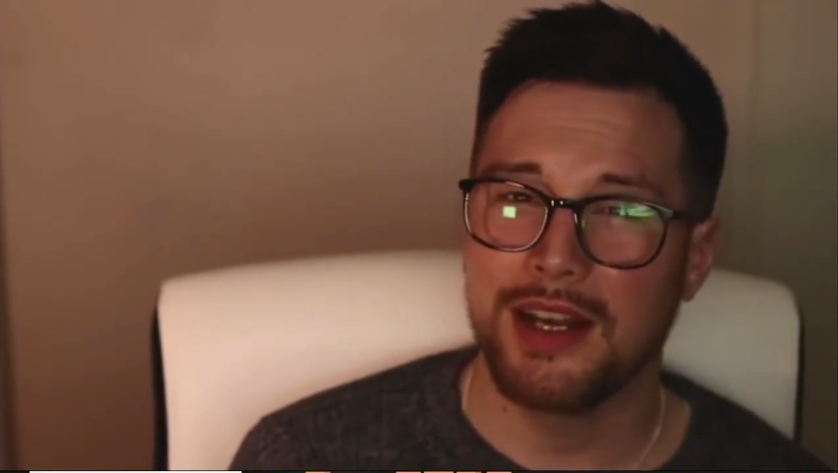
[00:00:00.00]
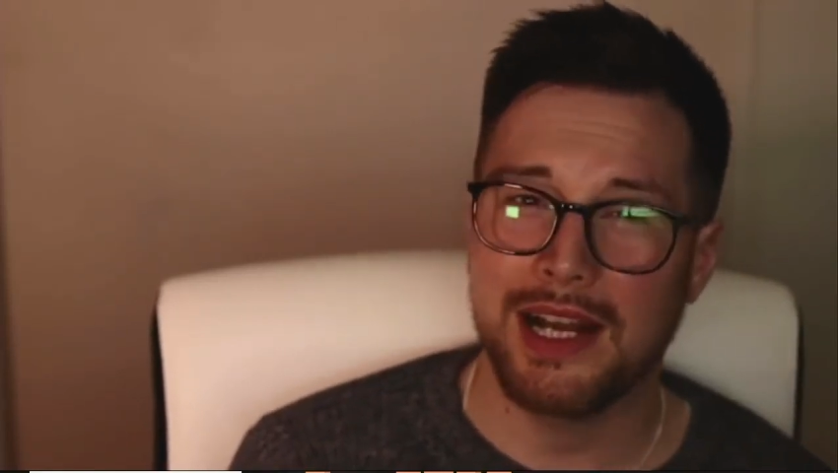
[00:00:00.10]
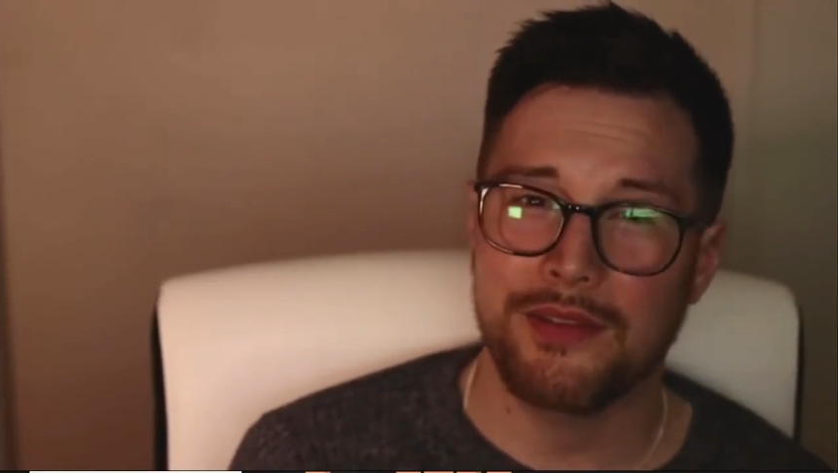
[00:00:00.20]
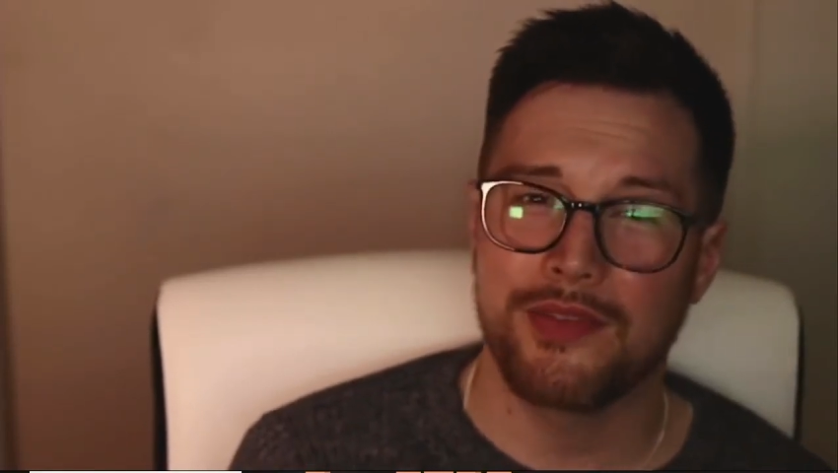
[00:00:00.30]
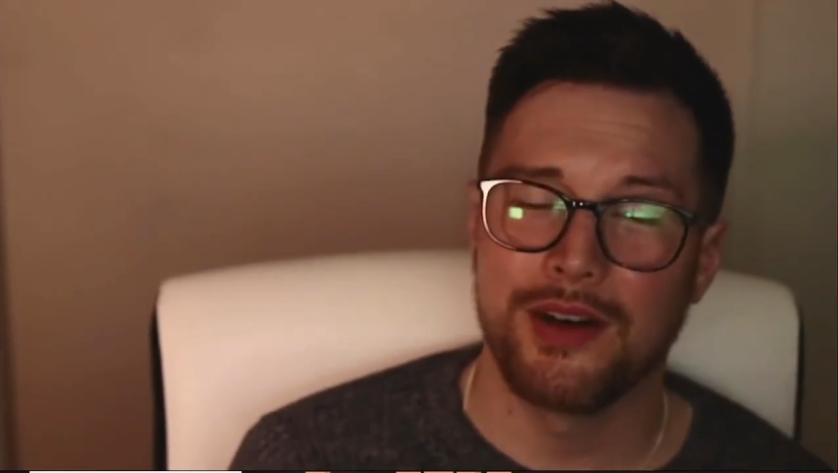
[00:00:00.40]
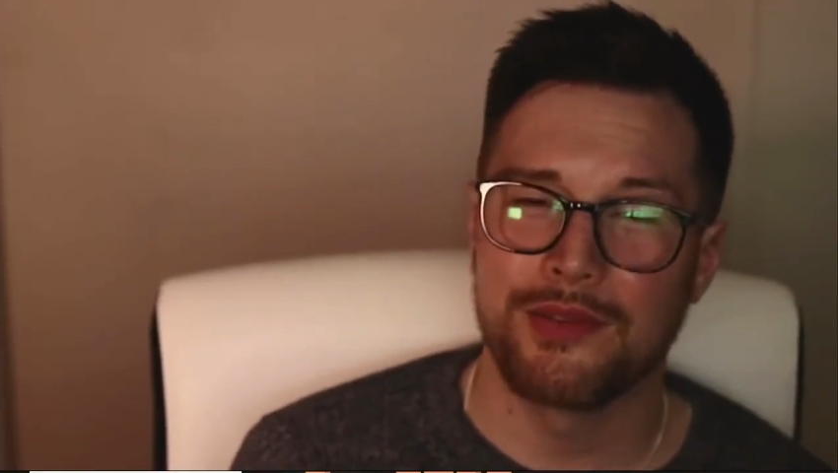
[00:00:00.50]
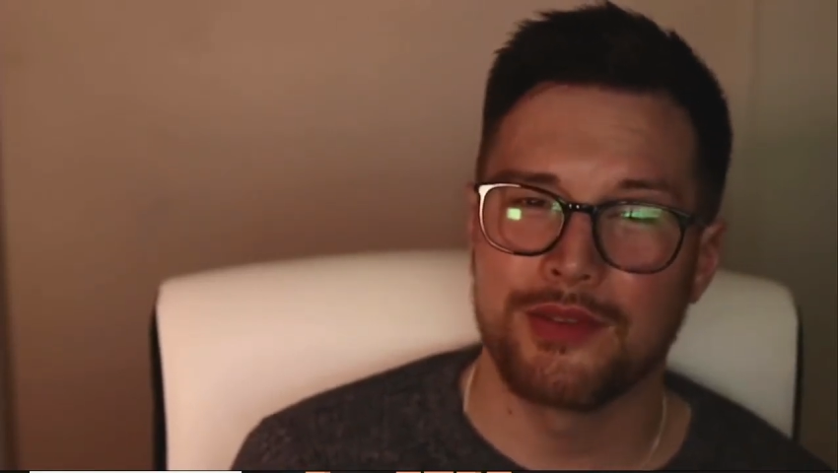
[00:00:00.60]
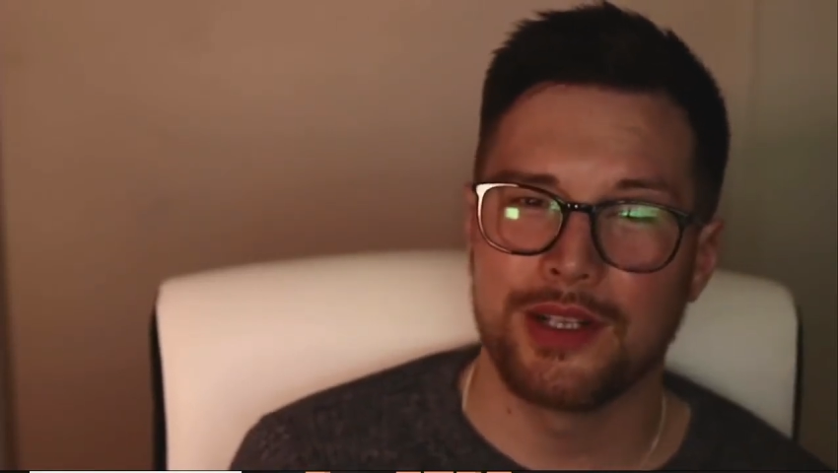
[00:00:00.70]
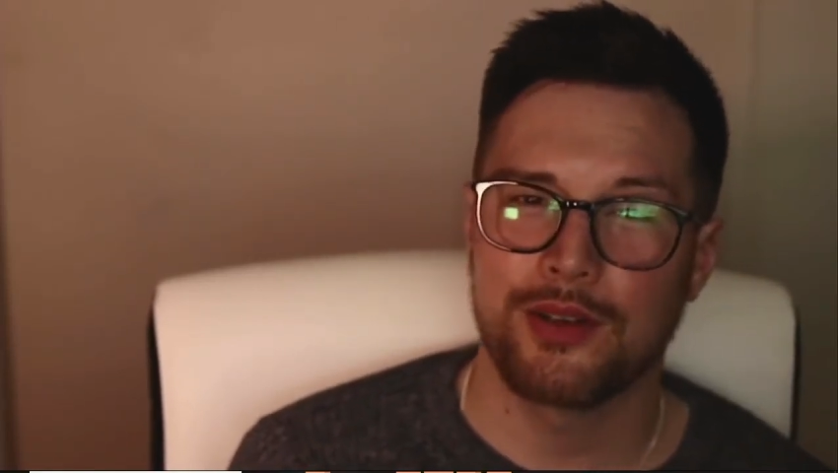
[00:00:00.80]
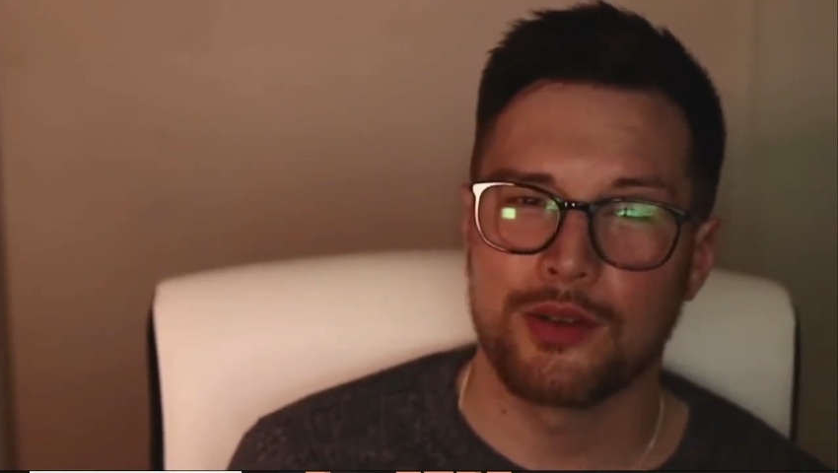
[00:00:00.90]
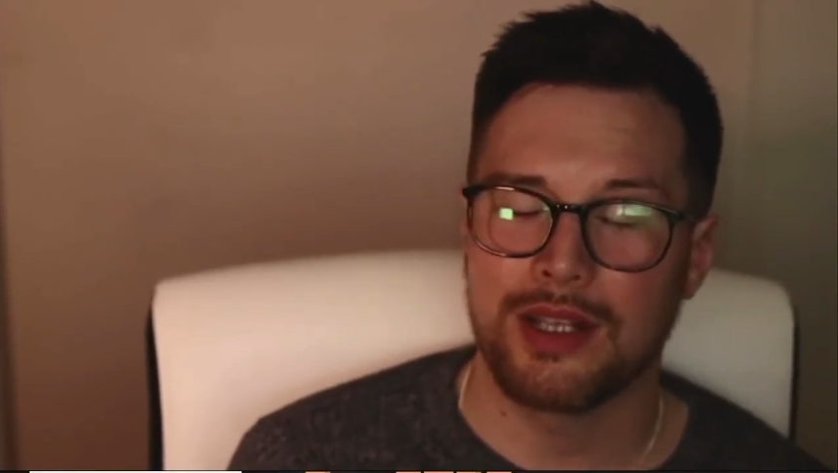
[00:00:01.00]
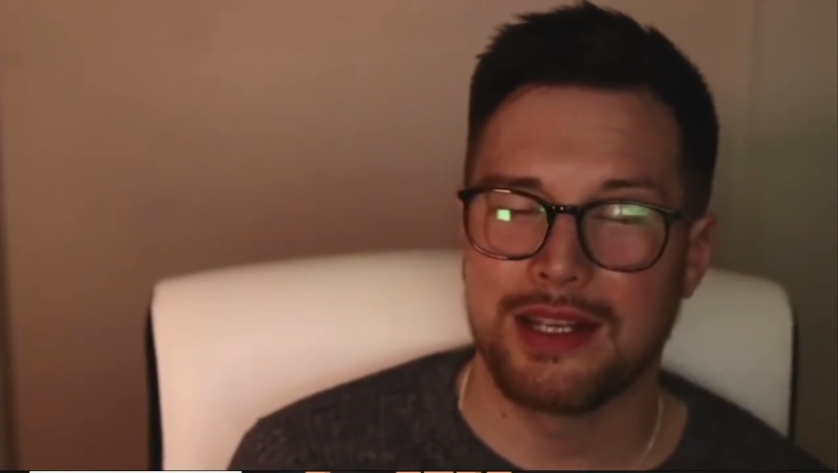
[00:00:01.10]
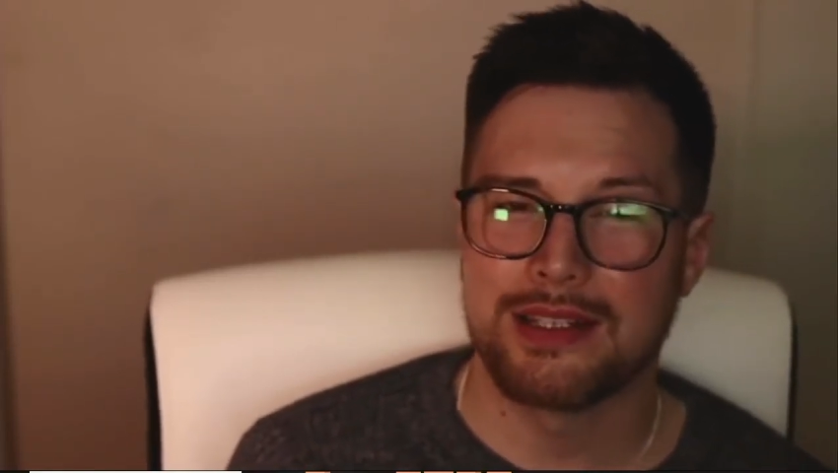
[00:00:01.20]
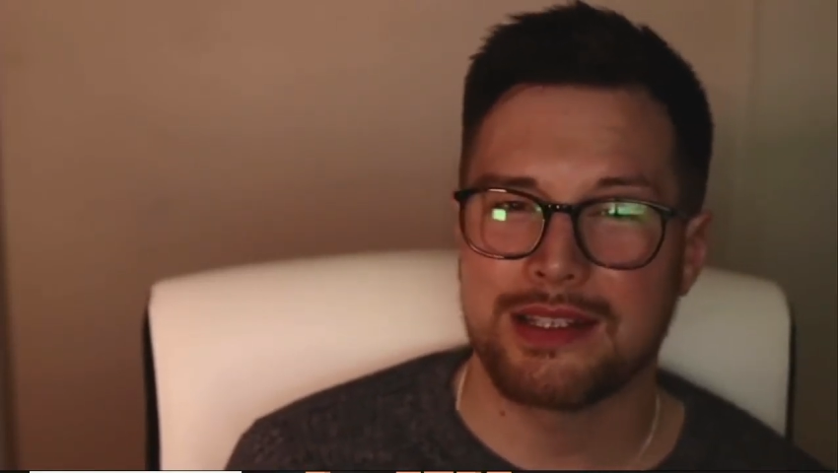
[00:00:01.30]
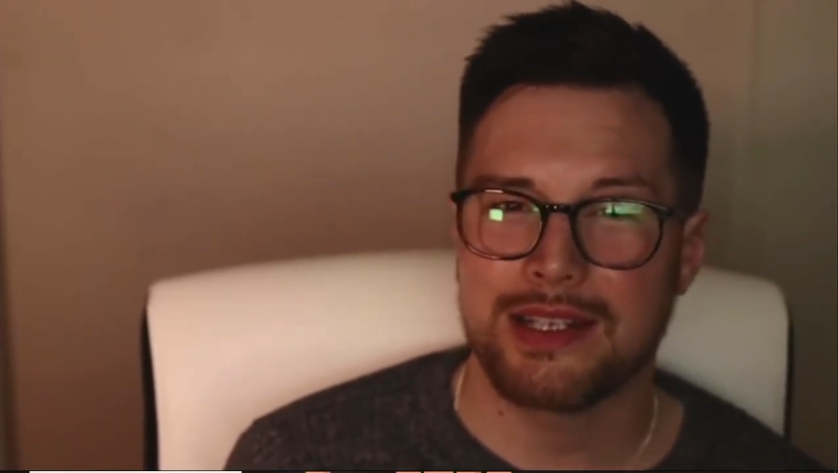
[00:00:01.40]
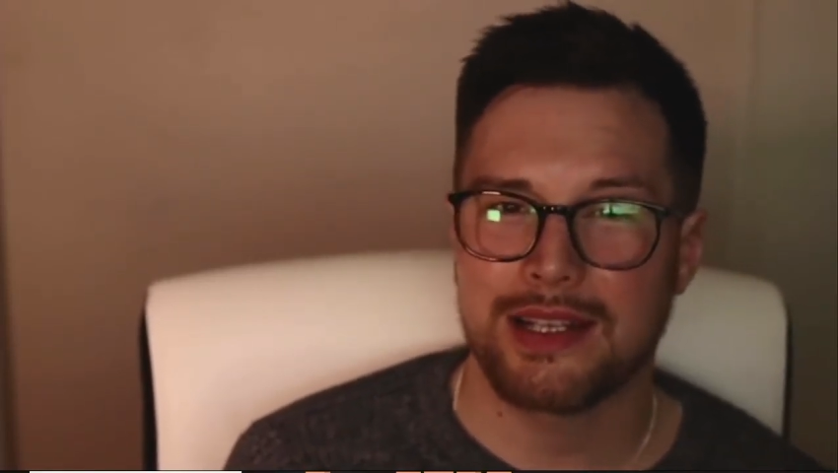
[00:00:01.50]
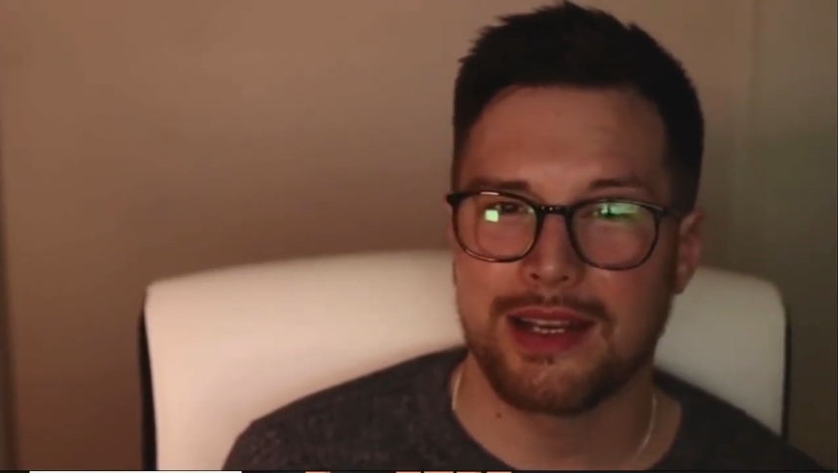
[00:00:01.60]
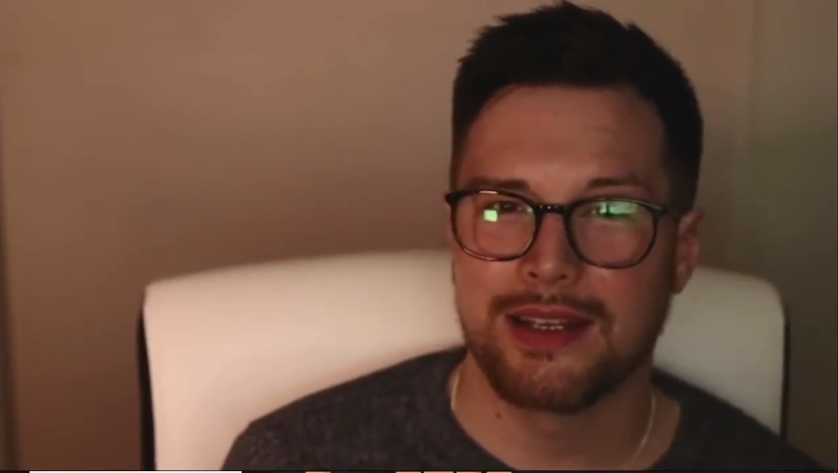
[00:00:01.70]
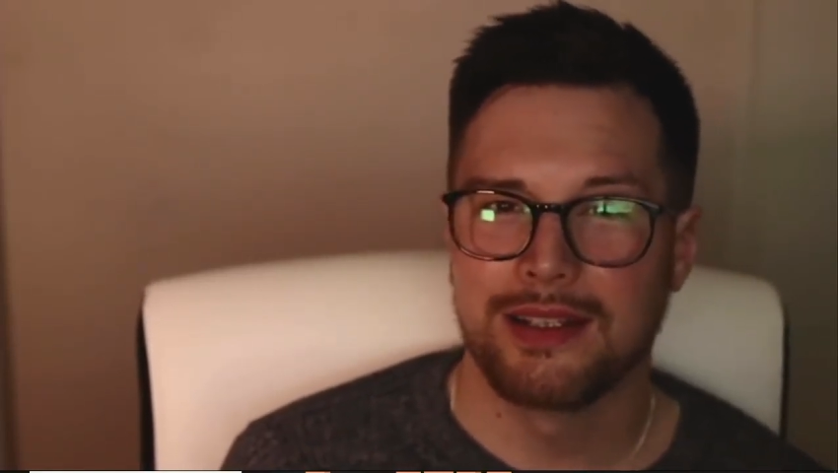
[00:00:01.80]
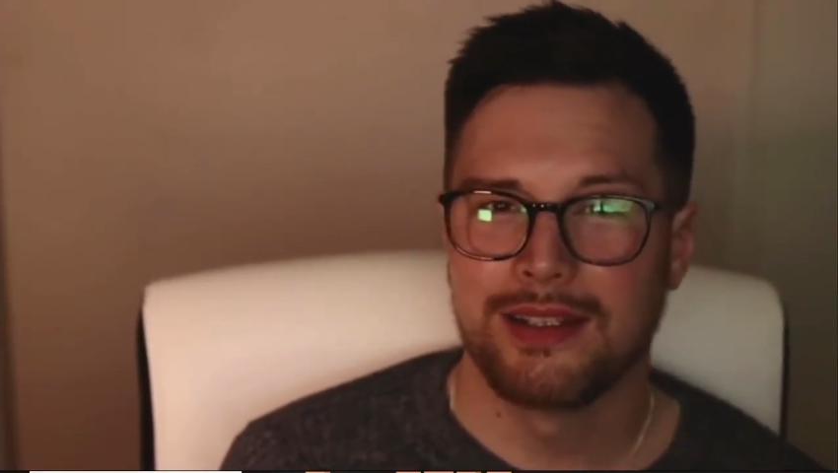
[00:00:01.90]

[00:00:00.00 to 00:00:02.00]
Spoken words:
I fell for it, hook, line and sinker.